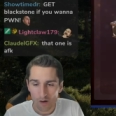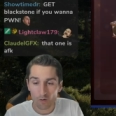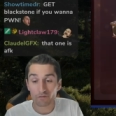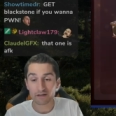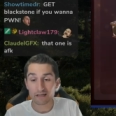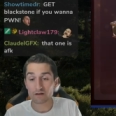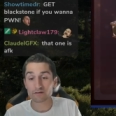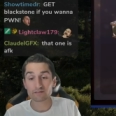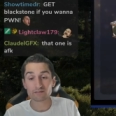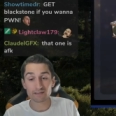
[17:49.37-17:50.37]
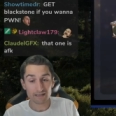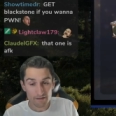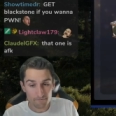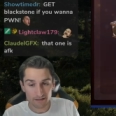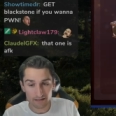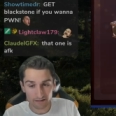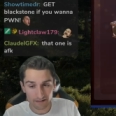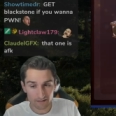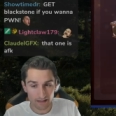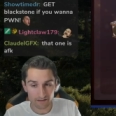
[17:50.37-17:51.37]
Over here, it's
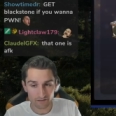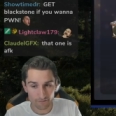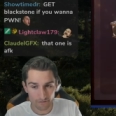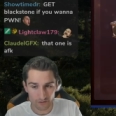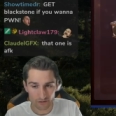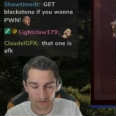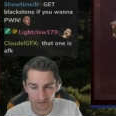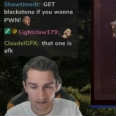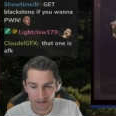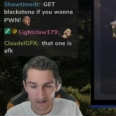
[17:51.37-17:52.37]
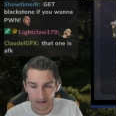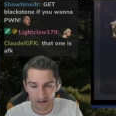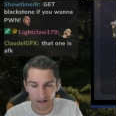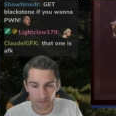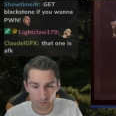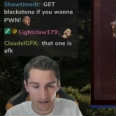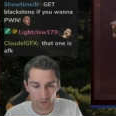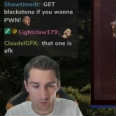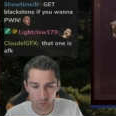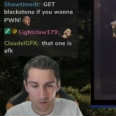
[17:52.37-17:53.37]
significantly less efficient uh,
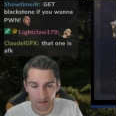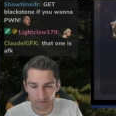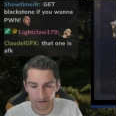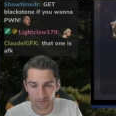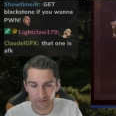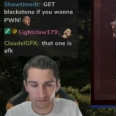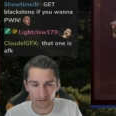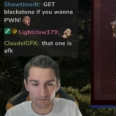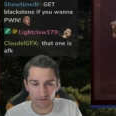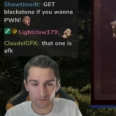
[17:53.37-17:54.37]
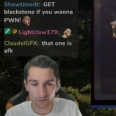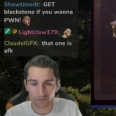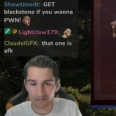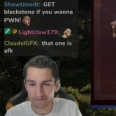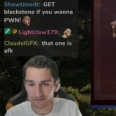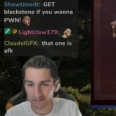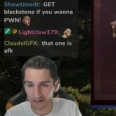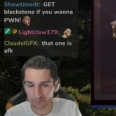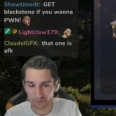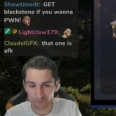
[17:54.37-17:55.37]
at 1200. So even if you go 7
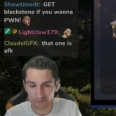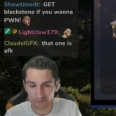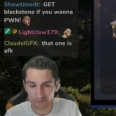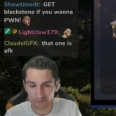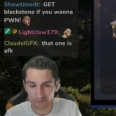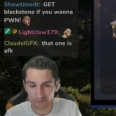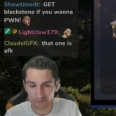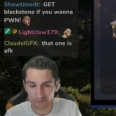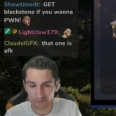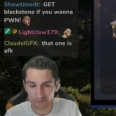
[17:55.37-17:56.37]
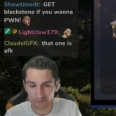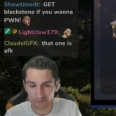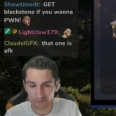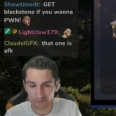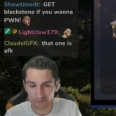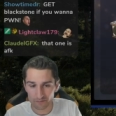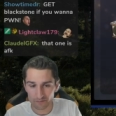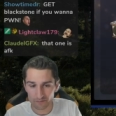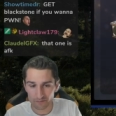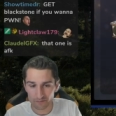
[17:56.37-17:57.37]
times 3, 2 times 3 is
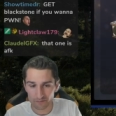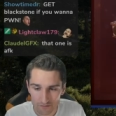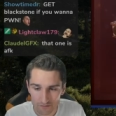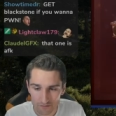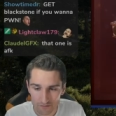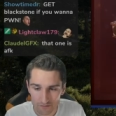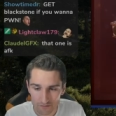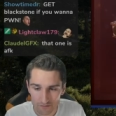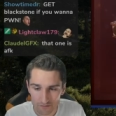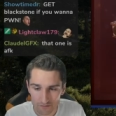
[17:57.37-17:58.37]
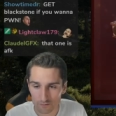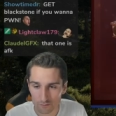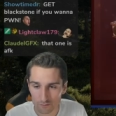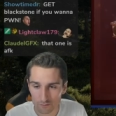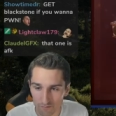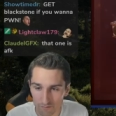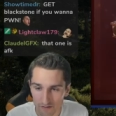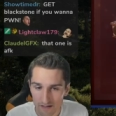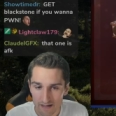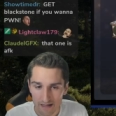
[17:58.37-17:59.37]
600, you're doubling it to get to 12
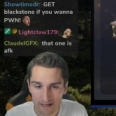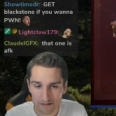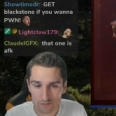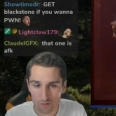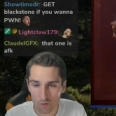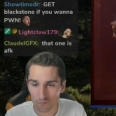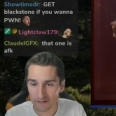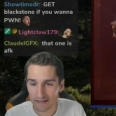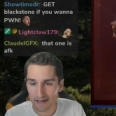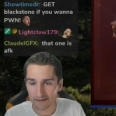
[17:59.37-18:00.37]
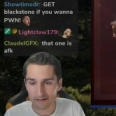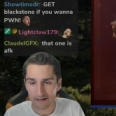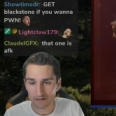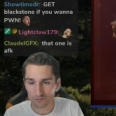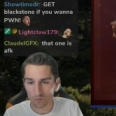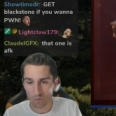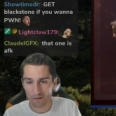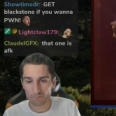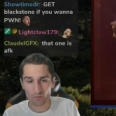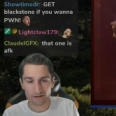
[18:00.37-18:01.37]
and you're only gaining an extra
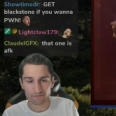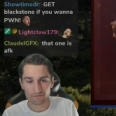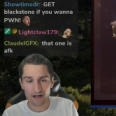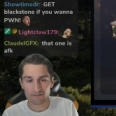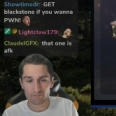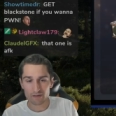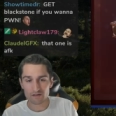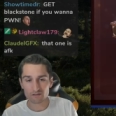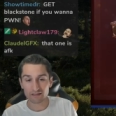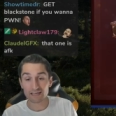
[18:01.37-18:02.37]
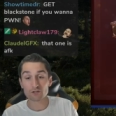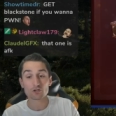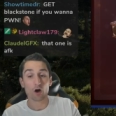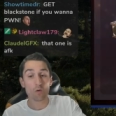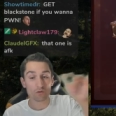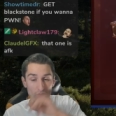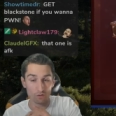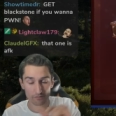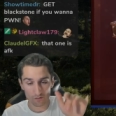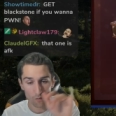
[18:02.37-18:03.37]
1.5 mil in total
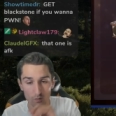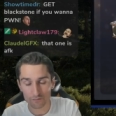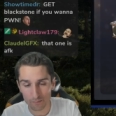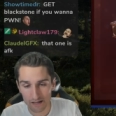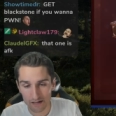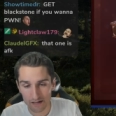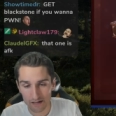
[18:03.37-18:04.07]
over the whole span of the